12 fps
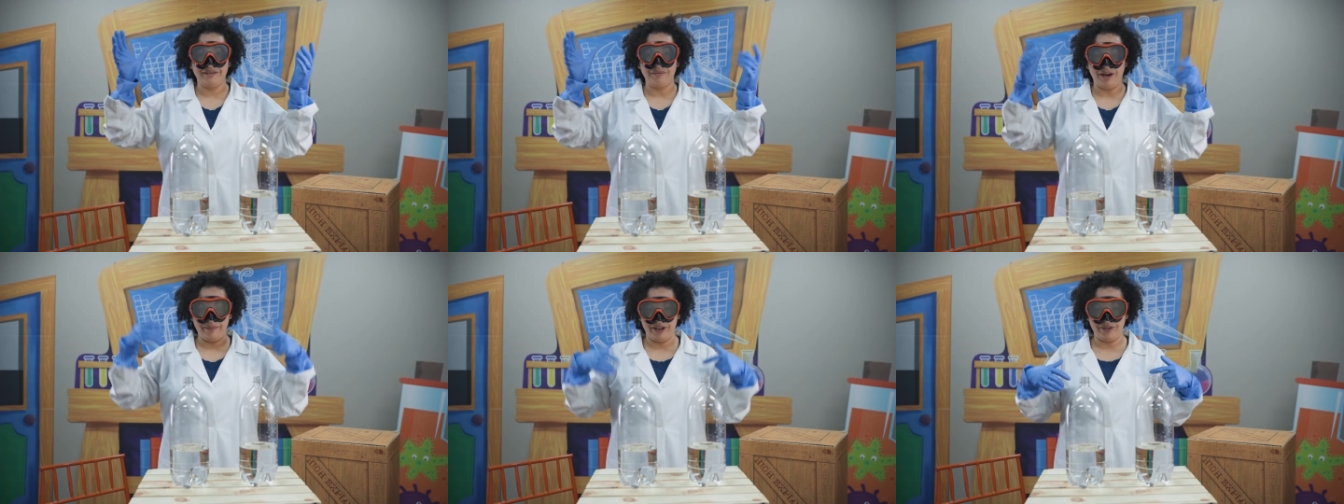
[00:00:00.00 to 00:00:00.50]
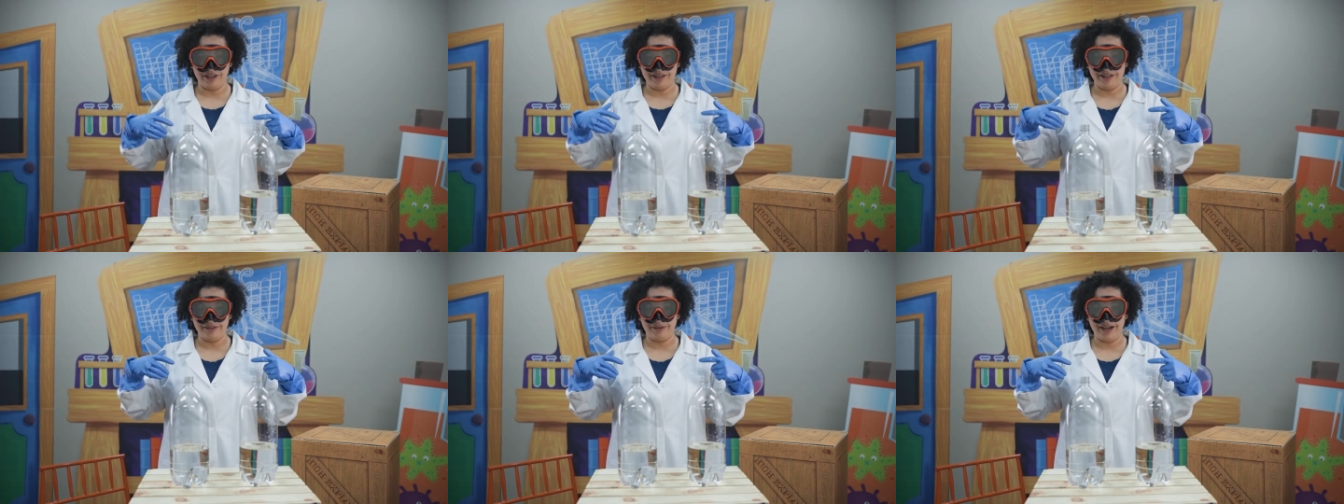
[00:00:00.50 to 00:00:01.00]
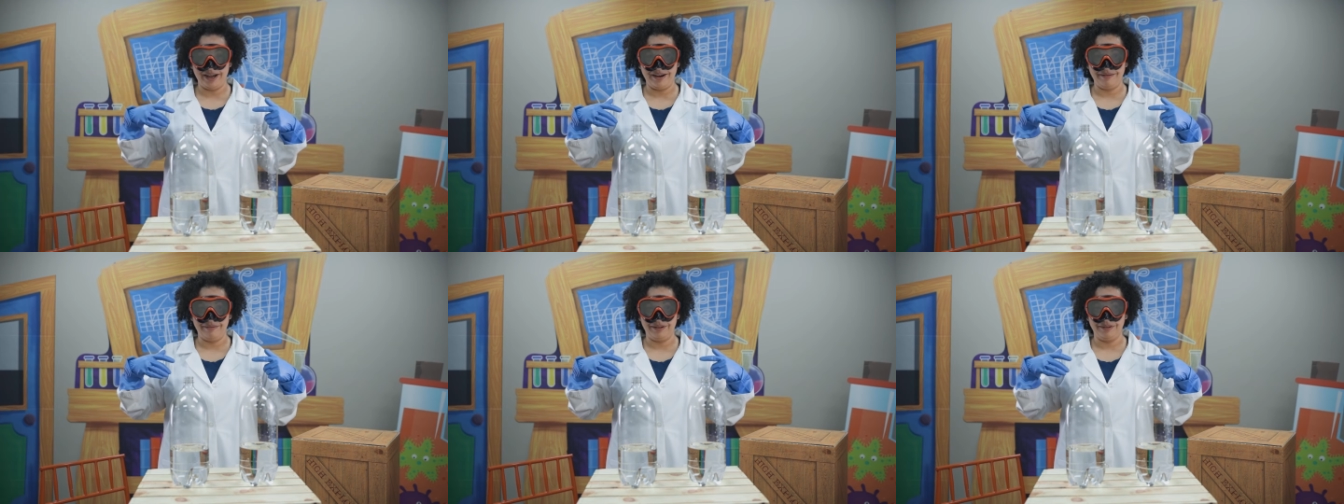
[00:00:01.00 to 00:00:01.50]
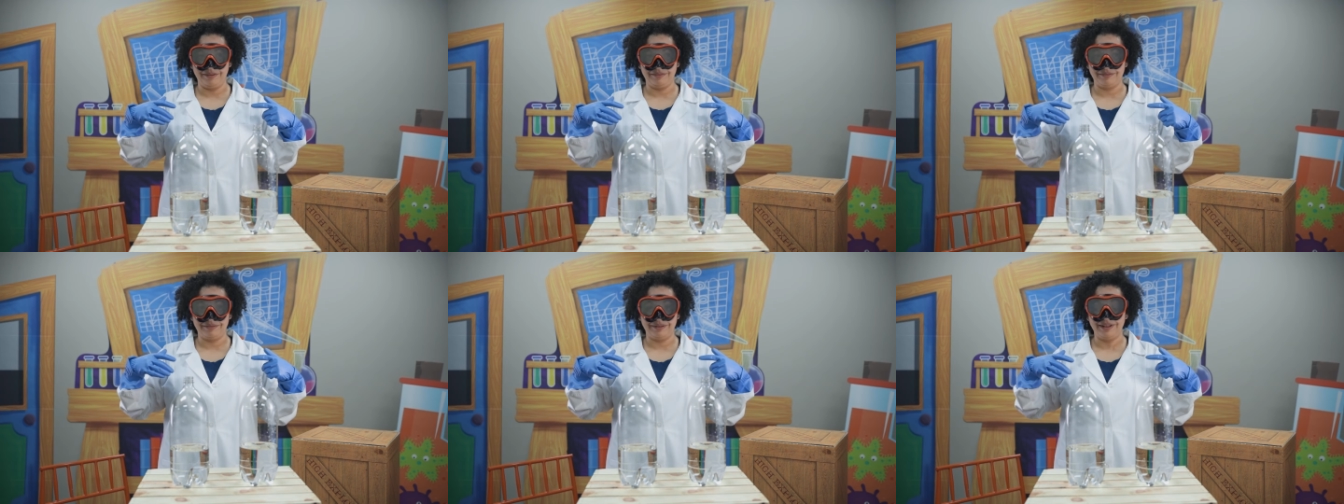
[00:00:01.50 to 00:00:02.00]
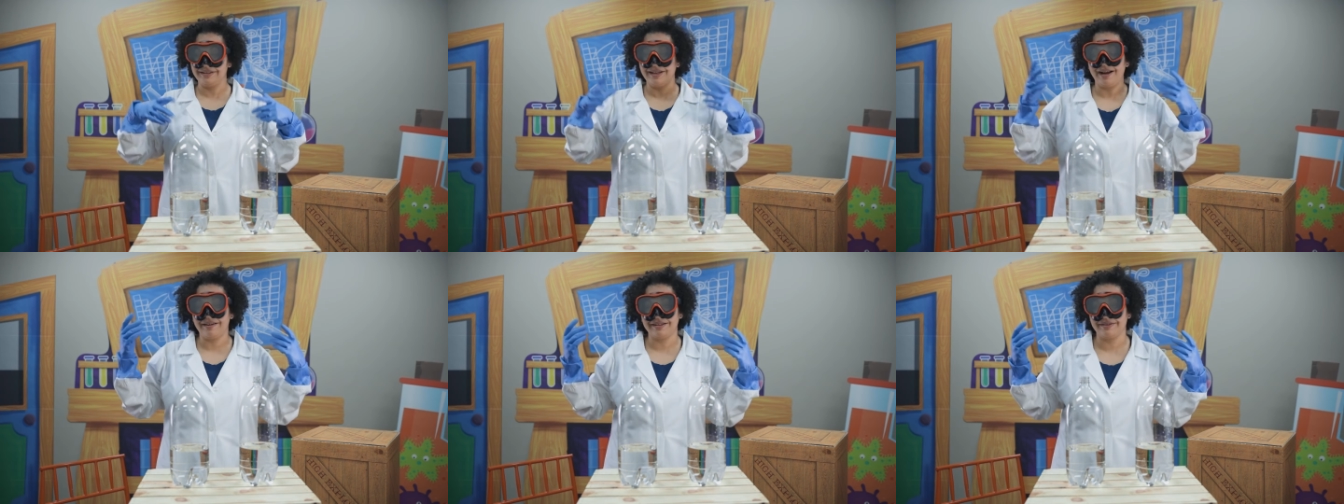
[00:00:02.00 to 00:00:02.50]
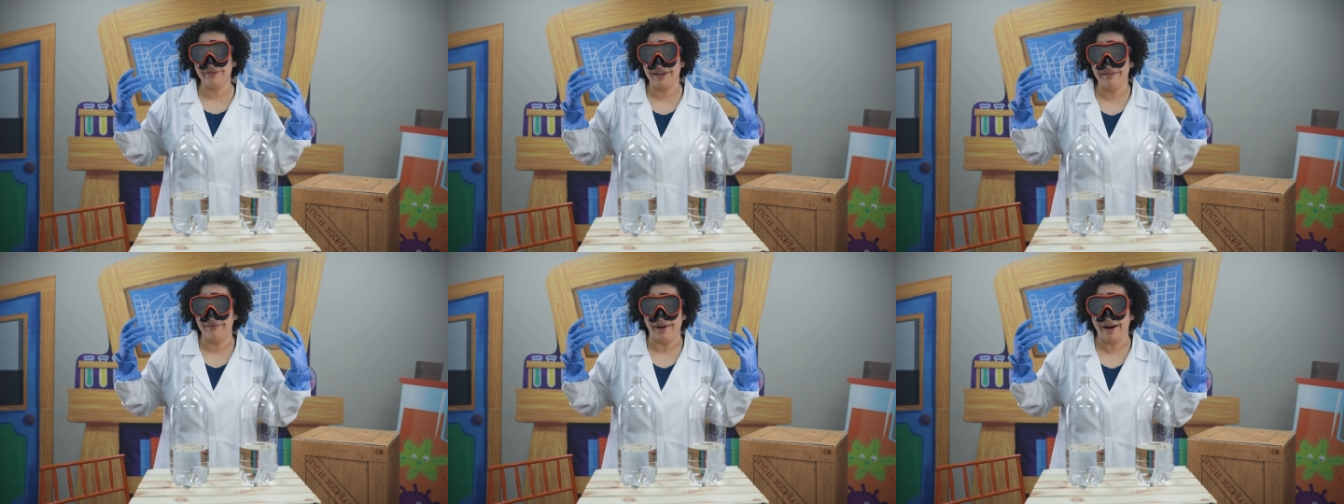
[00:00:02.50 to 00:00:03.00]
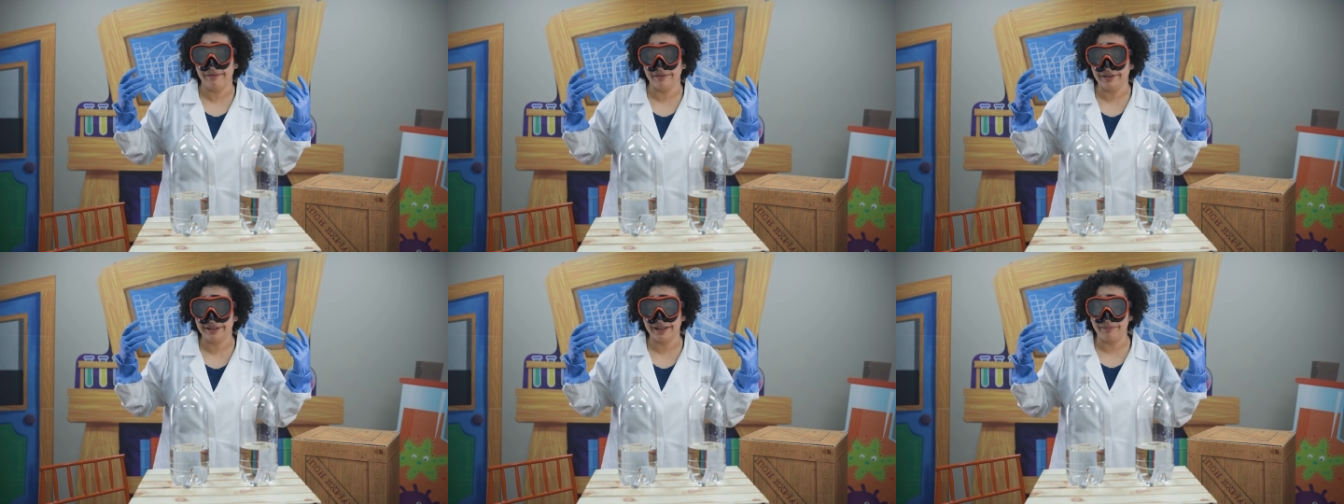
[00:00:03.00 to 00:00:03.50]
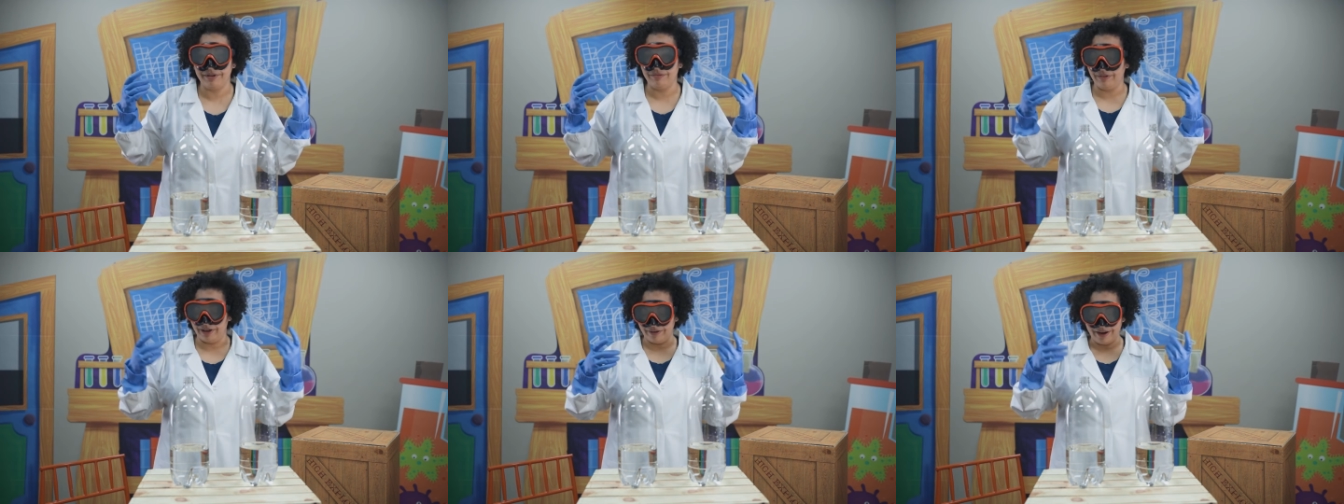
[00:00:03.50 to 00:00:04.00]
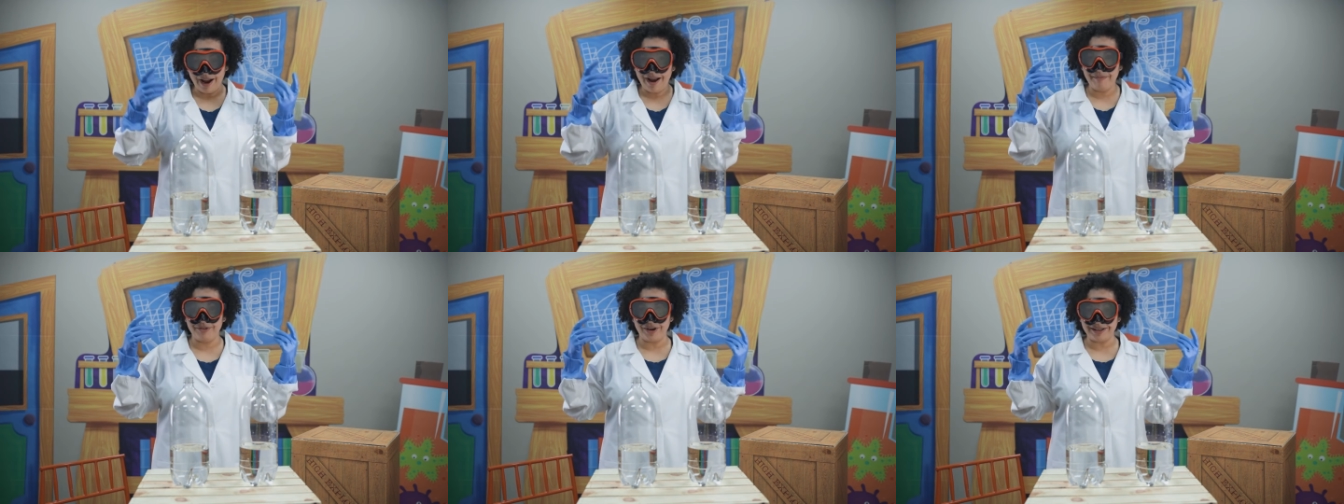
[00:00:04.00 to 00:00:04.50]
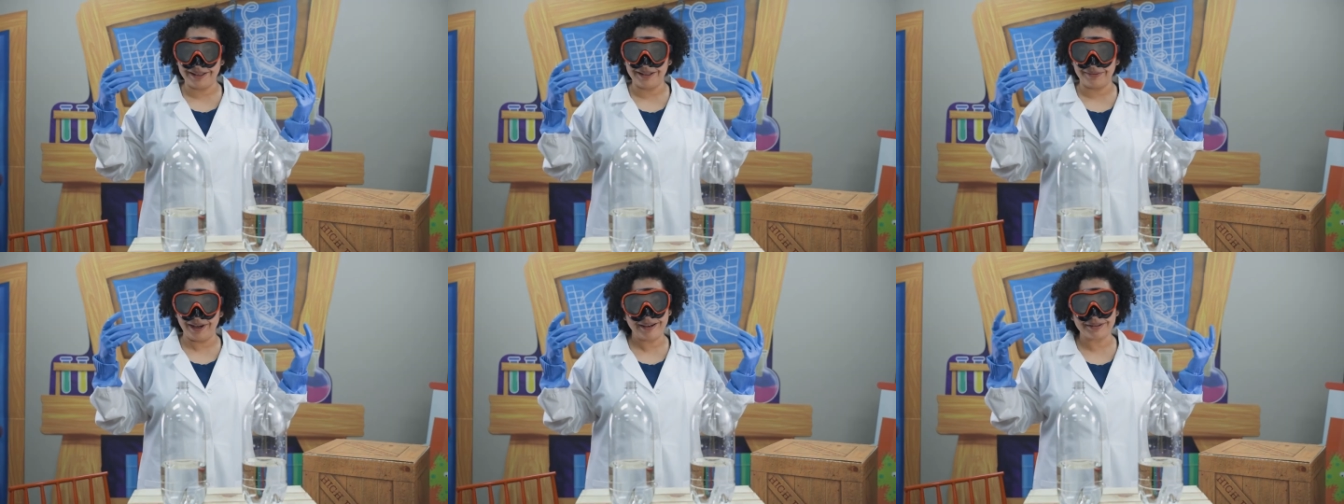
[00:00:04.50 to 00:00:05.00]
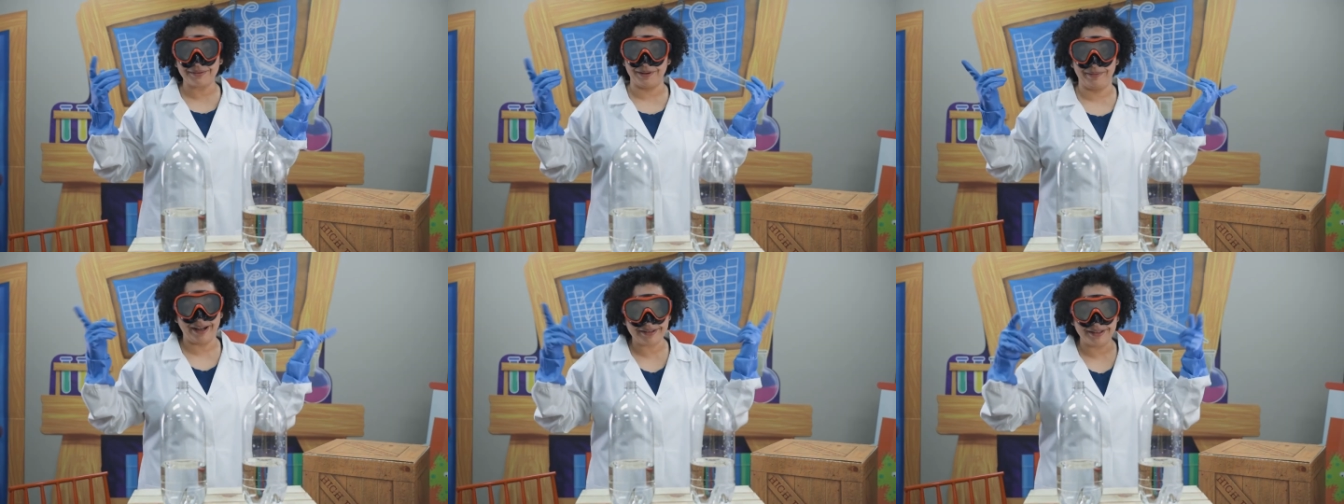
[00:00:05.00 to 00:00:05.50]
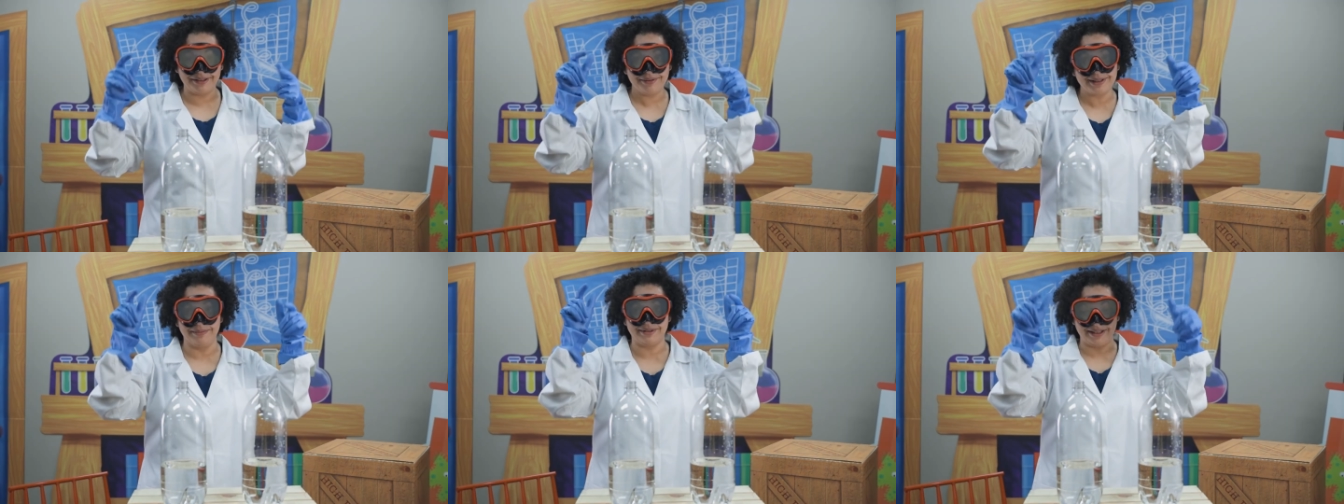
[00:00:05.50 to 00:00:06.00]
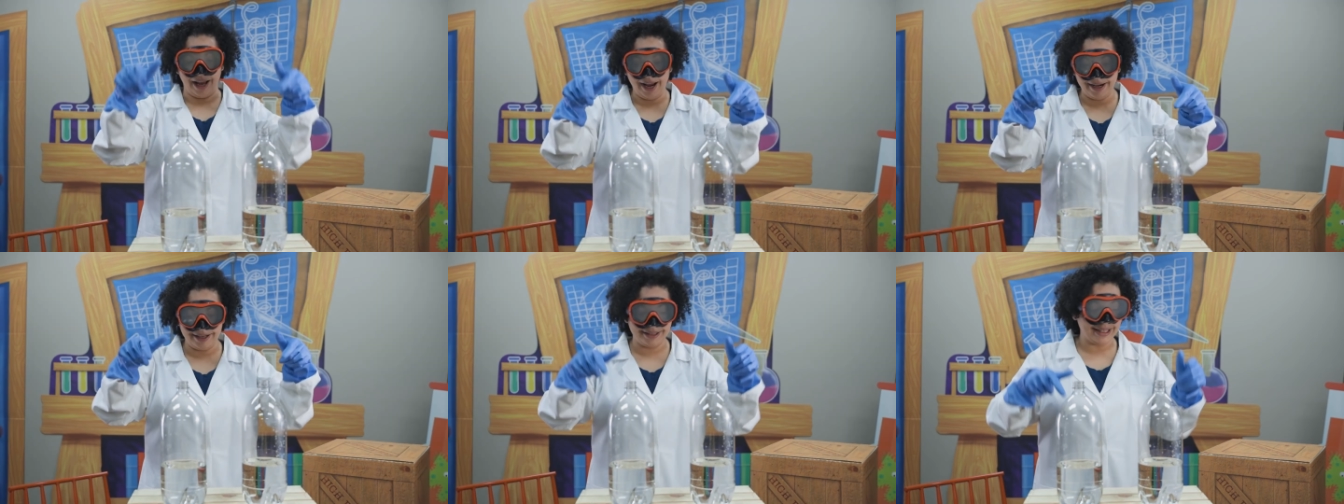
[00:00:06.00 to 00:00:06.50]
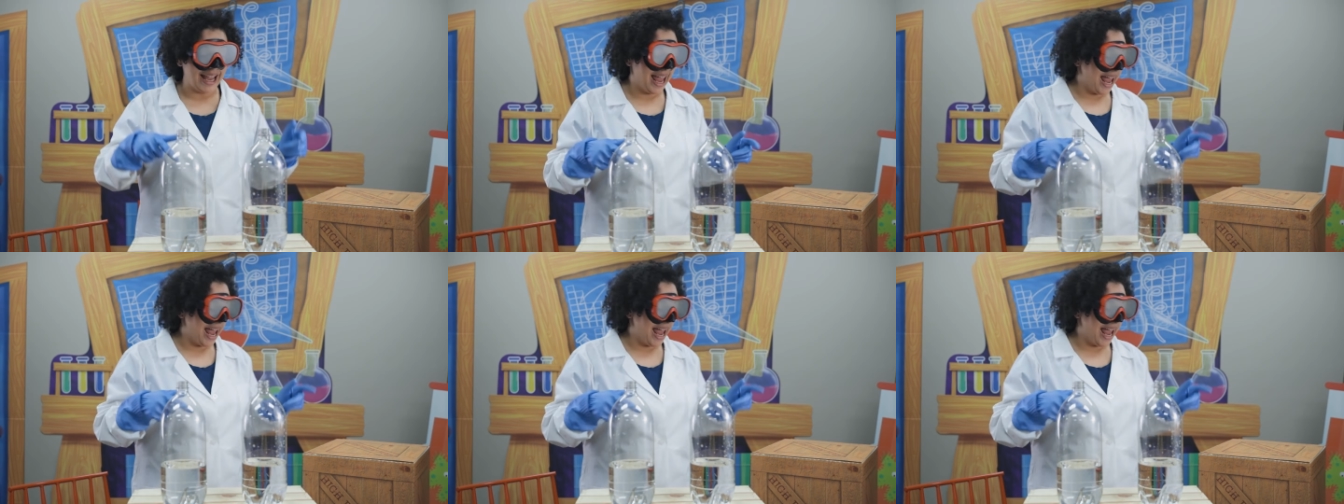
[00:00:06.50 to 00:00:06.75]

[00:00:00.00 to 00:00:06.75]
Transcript: Why am I dressed this way? Well, it's not because of any virus. That'd be weird. I'm dressed this way because we're about to do some science.